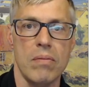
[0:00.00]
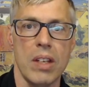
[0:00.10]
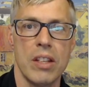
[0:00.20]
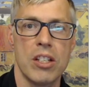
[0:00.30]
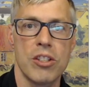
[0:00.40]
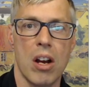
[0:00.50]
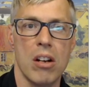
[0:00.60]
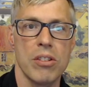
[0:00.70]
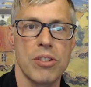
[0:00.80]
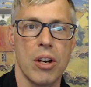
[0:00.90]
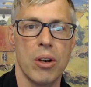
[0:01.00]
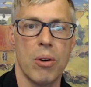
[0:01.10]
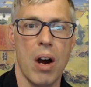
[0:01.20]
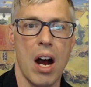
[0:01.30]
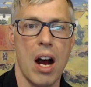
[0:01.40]
there's
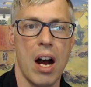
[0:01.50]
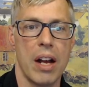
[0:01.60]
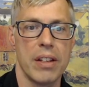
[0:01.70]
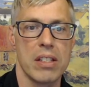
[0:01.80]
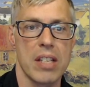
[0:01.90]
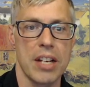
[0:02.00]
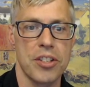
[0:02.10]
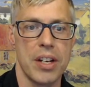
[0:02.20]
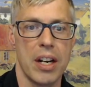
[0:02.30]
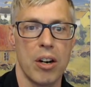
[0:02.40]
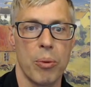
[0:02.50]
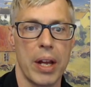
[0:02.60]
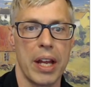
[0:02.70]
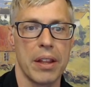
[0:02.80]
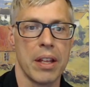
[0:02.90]
also the section here
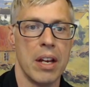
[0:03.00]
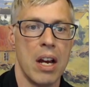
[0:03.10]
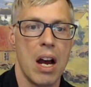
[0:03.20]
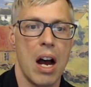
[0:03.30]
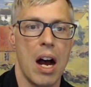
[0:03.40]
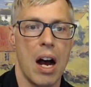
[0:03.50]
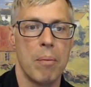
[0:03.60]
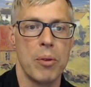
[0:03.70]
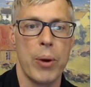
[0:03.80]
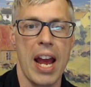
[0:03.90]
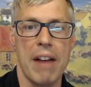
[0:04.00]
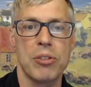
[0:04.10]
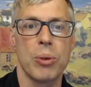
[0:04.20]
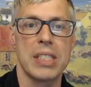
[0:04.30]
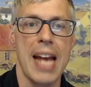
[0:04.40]
with we have
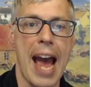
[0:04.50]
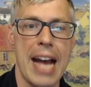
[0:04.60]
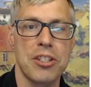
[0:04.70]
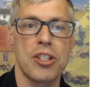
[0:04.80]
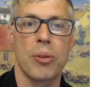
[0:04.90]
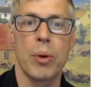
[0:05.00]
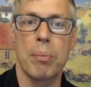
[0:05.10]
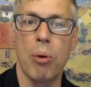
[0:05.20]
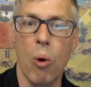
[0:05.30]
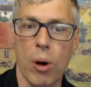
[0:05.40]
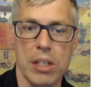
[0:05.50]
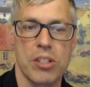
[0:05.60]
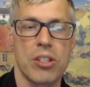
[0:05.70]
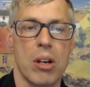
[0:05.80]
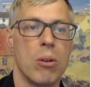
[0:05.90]
to attach the report.
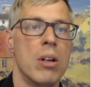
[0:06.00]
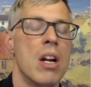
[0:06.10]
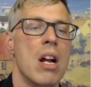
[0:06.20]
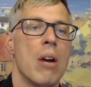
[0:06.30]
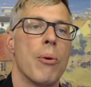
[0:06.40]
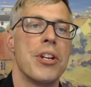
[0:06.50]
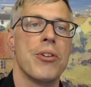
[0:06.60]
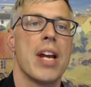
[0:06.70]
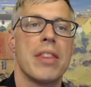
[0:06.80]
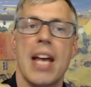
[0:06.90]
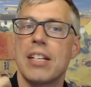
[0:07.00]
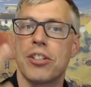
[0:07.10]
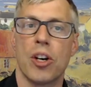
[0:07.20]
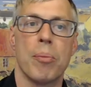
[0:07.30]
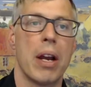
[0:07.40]
So when you get that
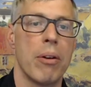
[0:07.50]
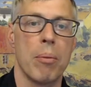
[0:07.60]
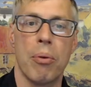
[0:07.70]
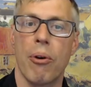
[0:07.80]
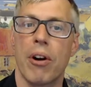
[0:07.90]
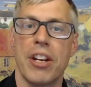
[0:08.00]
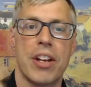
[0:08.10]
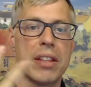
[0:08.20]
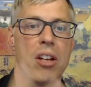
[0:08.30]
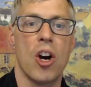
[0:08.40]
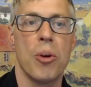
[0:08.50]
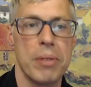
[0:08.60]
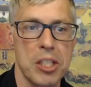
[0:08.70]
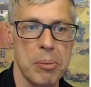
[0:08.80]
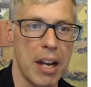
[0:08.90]
termite report, you get the home
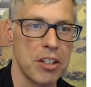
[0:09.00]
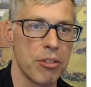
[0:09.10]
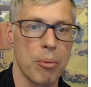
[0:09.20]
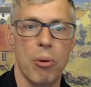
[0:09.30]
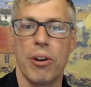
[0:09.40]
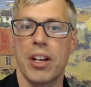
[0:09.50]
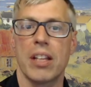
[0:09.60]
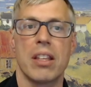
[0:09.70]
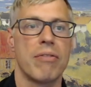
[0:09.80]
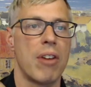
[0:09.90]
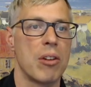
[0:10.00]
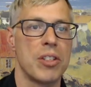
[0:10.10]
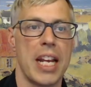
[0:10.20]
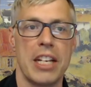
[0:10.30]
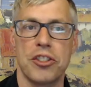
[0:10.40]
inspection report, you get the
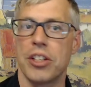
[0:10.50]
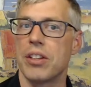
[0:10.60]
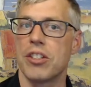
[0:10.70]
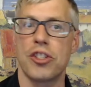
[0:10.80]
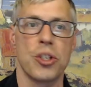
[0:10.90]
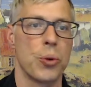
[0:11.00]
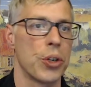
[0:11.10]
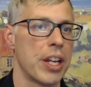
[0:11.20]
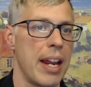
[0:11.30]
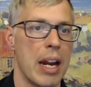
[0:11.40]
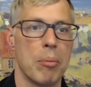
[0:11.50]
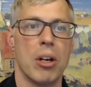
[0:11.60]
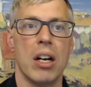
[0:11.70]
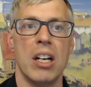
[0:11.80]
foundation, the sewer camera,